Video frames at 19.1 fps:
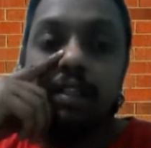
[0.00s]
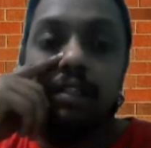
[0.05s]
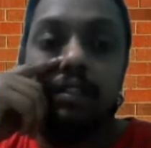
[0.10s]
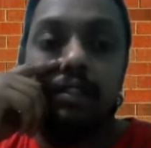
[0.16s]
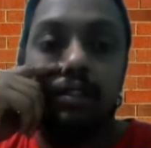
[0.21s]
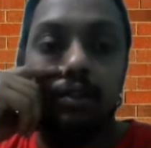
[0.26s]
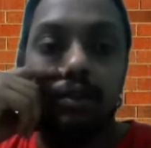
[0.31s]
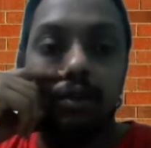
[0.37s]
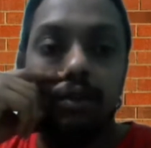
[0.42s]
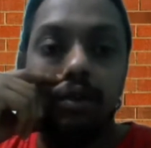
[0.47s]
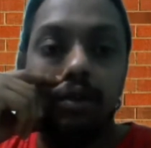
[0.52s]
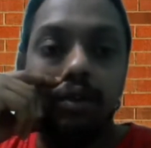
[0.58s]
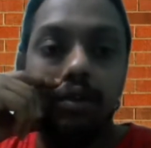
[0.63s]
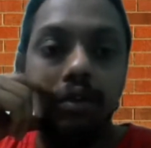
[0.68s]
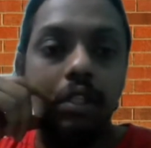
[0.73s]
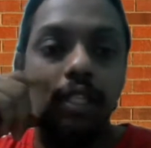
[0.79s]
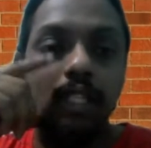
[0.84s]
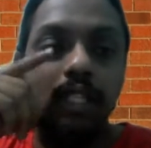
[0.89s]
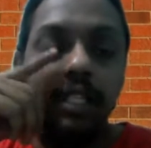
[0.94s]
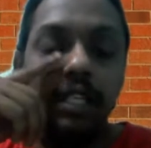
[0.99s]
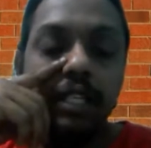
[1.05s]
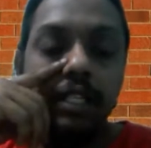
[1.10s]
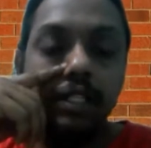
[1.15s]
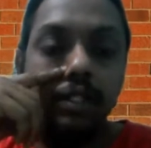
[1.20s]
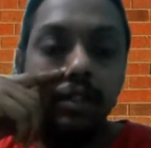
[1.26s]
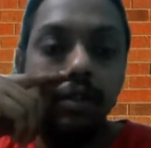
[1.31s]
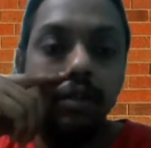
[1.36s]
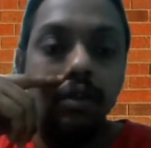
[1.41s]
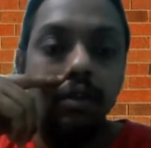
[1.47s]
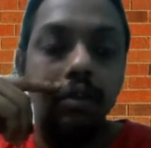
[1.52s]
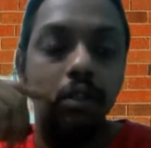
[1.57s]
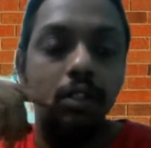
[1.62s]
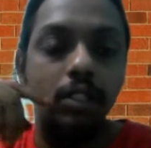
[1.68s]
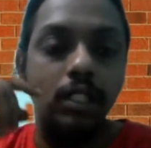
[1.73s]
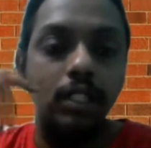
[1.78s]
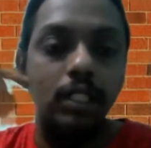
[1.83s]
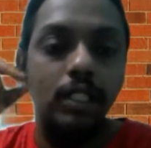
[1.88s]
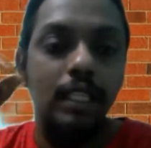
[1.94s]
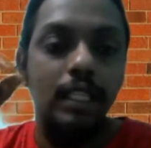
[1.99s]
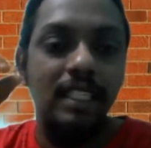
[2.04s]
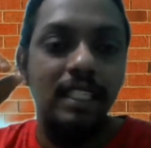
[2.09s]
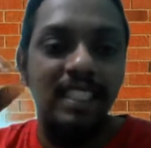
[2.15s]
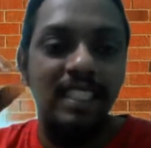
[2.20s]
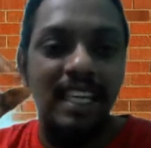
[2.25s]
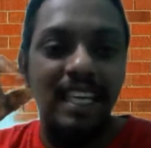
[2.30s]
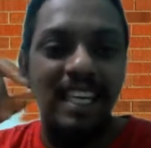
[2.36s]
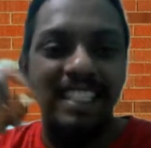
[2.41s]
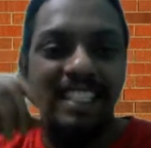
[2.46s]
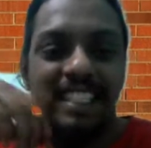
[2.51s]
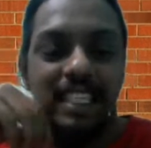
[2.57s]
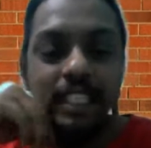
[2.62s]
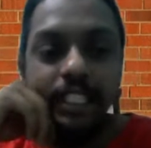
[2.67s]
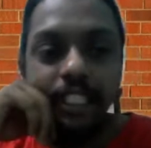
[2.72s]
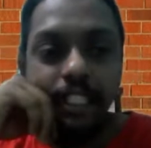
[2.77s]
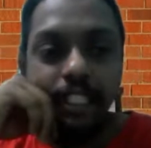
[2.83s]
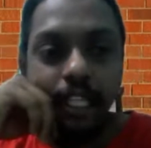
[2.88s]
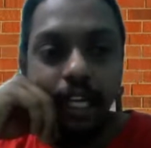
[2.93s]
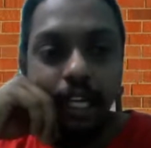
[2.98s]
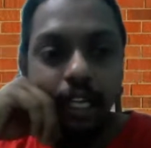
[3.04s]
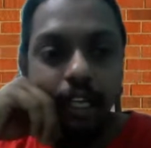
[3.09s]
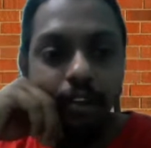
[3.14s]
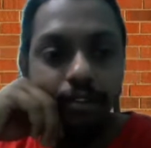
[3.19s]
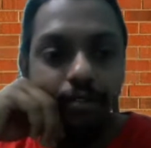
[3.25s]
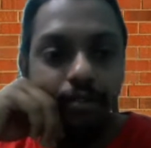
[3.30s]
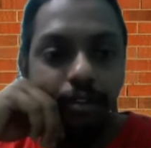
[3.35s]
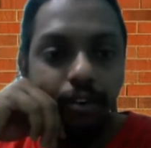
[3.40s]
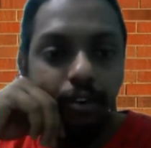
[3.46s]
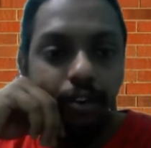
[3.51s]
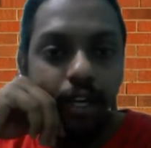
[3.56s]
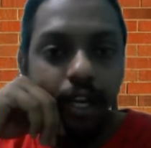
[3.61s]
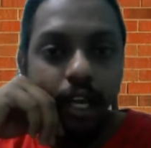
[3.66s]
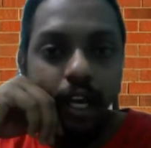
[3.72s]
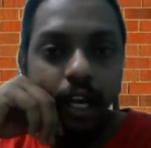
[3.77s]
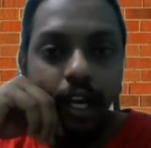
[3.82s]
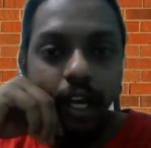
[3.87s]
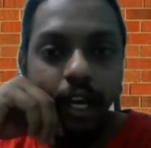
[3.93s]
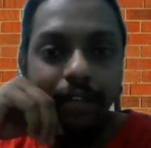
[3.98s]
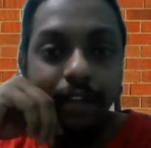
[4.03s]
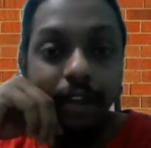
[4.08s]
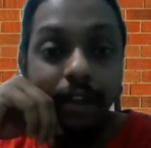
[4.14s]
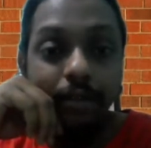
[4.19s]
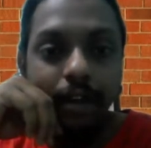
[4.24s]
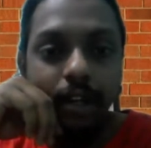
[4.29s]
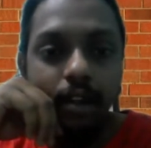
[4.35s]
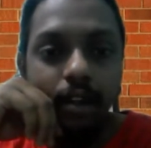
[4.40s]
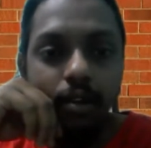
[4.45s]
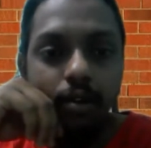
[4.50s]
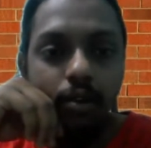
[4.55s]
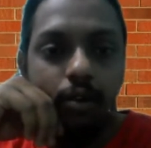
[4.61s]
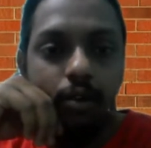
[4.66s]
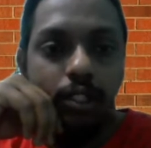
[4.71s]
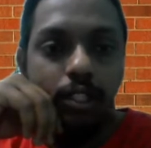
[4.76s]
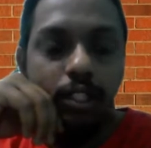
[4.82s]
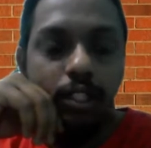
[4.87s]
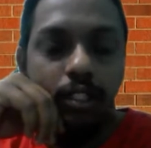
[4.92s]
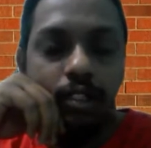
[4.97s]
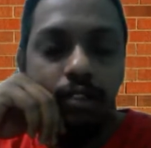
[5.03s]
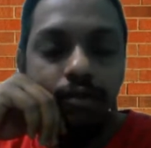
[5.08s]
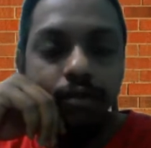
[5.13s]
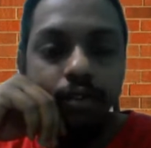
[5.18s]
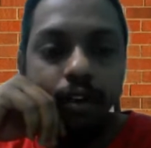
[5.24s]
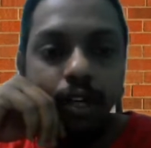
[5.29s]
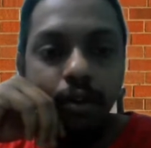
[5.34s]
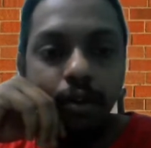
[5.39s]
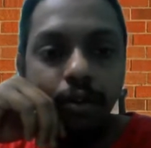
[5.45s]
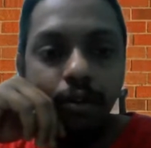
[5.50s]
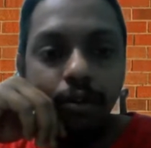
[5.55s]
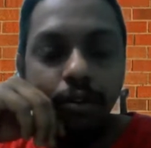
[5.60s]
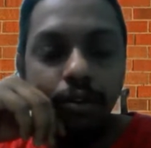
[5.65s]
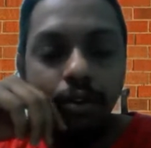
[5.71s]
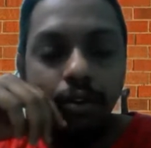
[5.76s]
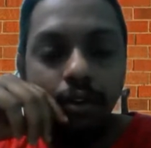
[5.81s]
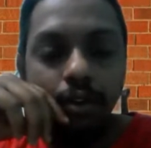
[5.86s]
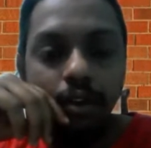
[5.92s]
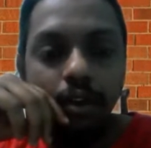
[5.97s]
So this course is essentially for everyone who is want to